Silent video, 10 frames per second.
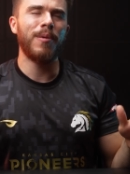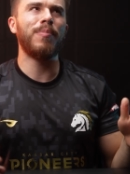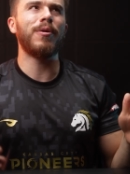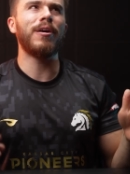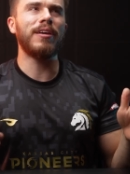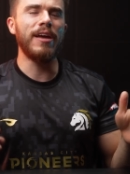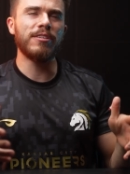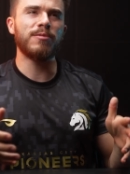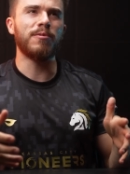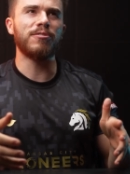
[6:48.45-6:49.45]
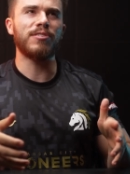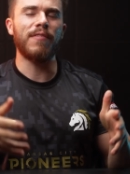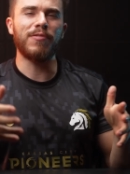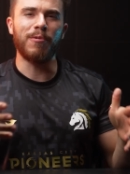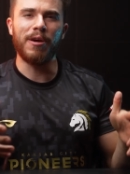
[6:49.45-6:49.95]
But I guess we'll just
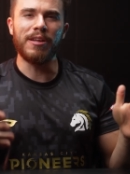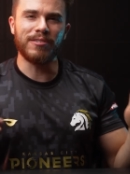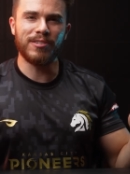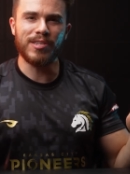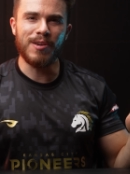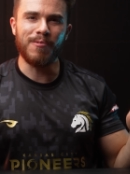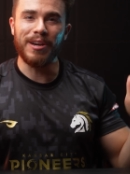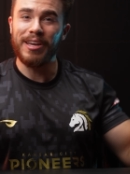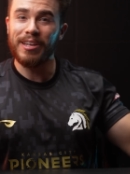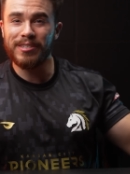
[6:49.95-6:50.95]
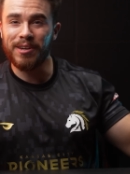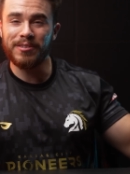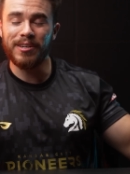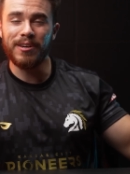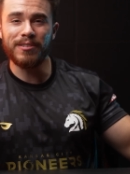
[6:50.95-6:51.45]
have to wait and see what Intel
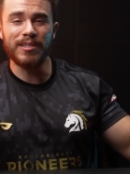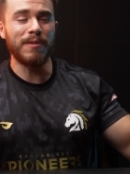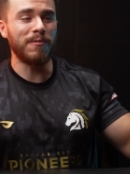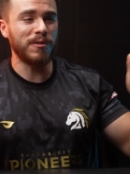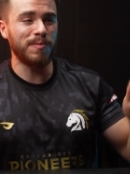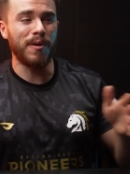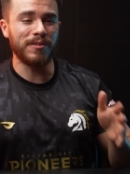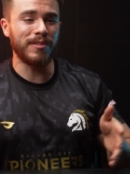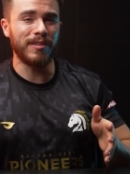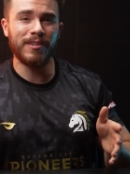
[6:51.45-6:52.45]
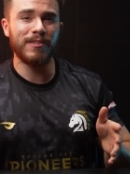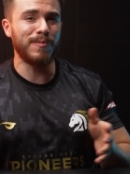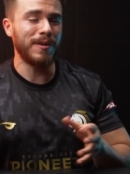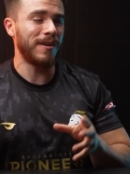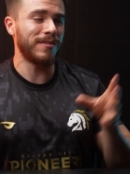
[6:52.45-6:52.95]
does in response to this
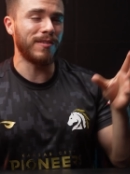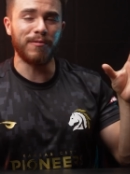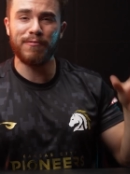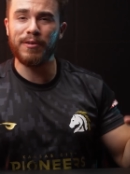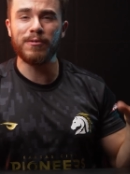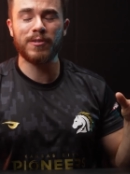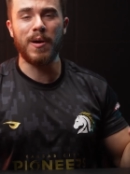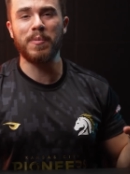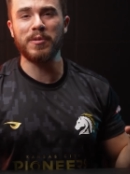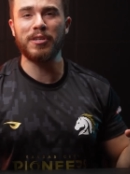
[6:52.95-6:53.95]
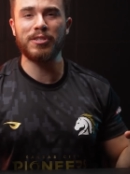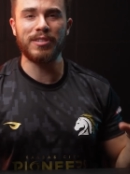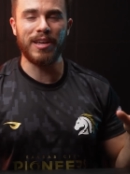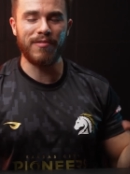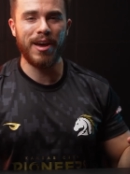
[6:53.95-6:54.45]
because of the fierce
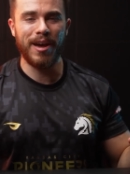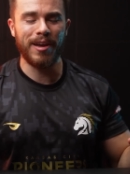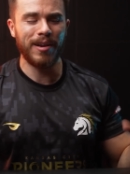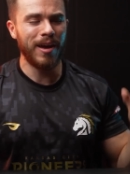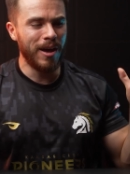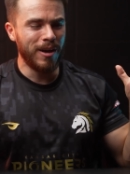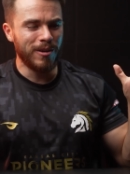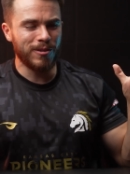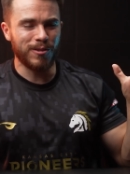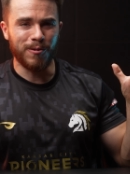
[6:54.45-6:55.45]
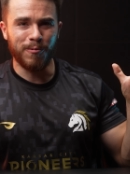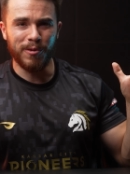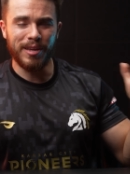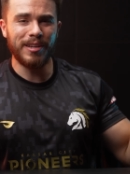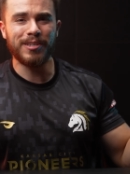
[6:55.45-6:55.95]
competition they've had. So
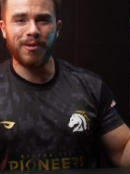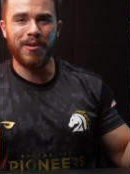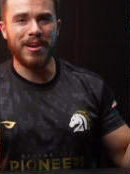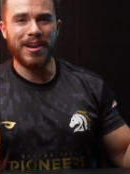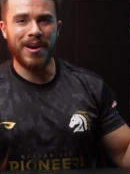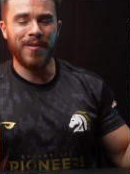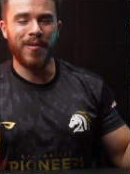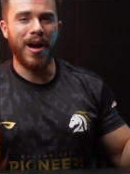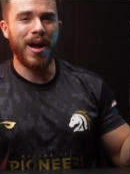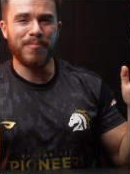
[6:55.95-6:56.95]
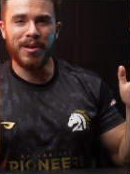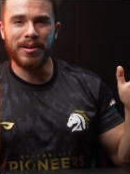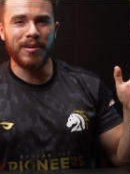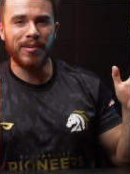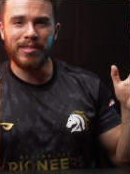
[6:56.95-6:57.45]
with Intel right now, I'm
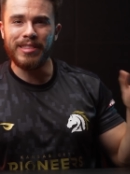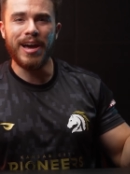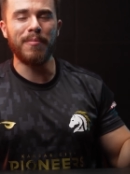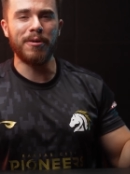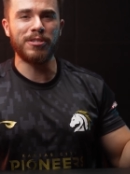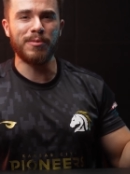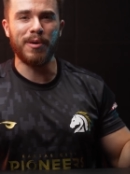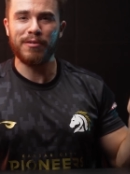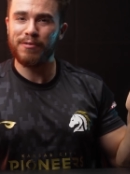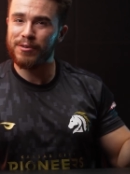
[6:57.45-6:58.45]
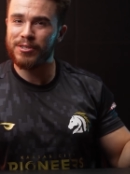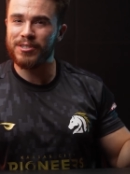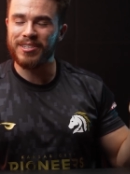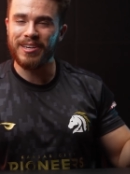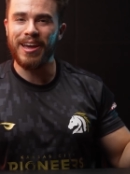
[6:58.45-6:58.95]
not hearing that much about
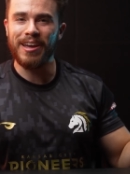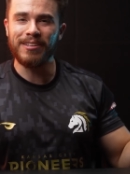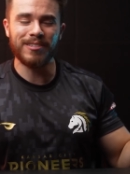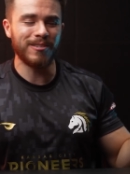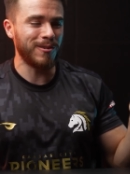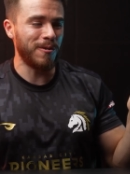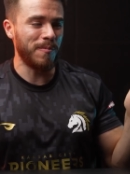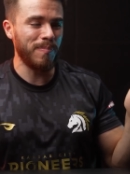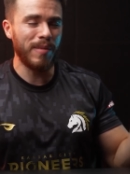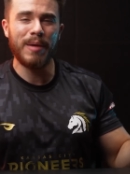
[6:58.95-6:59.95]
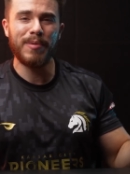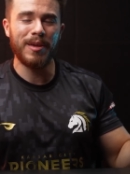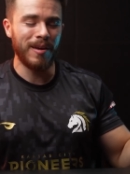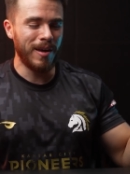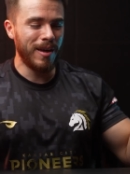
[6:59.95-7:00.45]
efficiency gains, so maybe